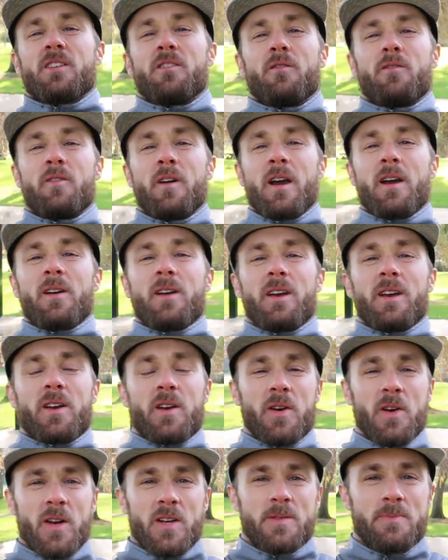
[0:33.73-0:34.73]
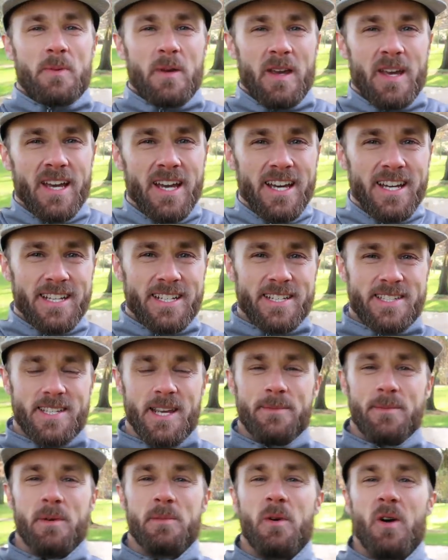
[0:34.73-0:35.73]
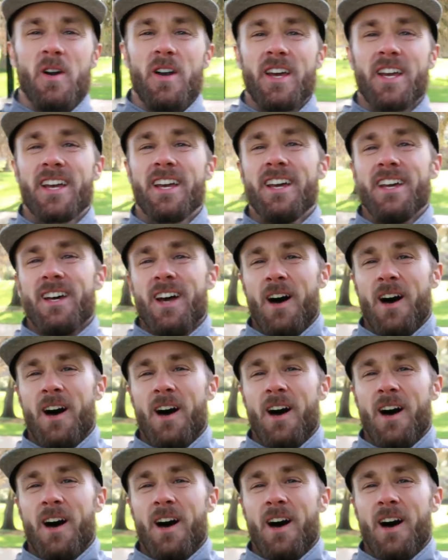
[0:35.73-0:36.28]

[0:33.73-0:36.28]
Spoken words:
very crispy December morning